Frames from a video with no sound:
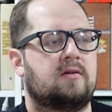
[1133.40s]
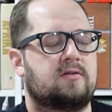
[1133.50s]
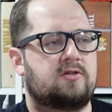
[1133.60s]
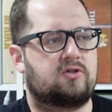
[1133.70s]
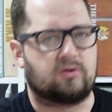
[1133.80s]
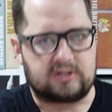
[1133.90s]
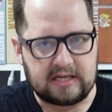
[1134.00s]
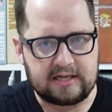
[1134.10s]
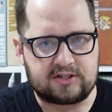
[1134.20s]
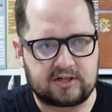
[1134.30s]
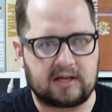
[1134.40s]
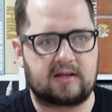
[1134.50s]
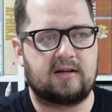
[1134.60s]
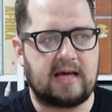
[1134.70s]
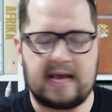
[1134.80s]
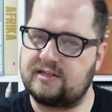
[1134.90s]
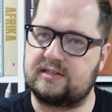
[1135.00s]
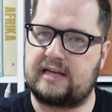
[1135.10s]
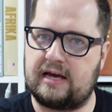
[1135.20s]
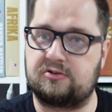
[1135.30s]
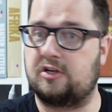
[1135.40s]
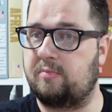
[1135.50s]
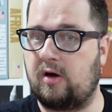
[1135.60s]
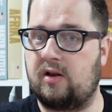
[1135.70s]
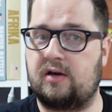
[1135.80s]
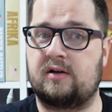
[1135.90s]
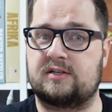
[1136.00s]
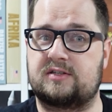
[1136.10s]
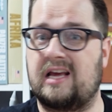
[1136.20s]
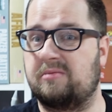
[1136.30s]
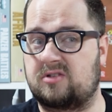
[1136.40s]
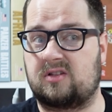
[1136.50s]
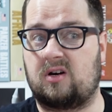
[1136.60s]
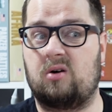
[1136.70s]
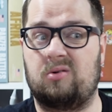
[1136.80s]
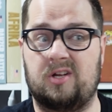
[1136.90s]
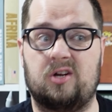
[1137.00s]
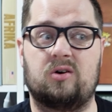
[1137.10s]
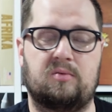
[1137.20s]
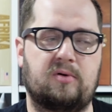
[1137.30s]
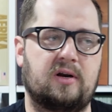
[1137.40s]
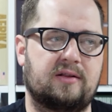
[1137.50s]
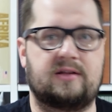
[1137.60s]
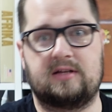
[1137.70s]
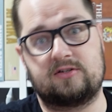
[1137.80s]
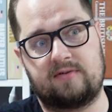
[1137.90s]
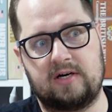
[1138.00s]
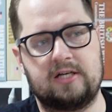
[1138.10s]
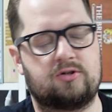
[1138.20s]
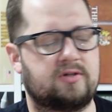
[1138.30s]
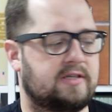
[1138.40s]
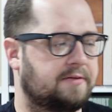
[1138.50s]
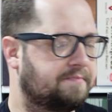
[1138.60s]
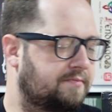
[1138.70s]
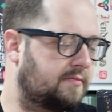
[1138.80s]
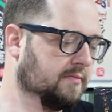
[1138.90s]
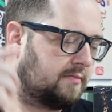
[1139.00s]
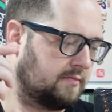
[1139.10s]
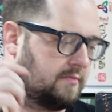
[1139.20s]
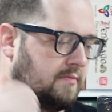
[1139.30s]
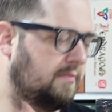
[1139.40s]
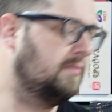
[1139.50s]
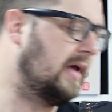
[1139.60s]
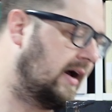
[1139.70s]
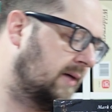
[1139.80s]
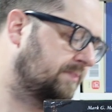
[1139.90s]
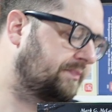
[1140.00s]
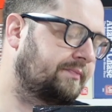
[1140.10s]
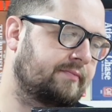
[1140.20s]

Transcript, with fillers: strategic hex and counter Napoleonics game. It's got the whole of Europe on it. I think that's very interesting. Um,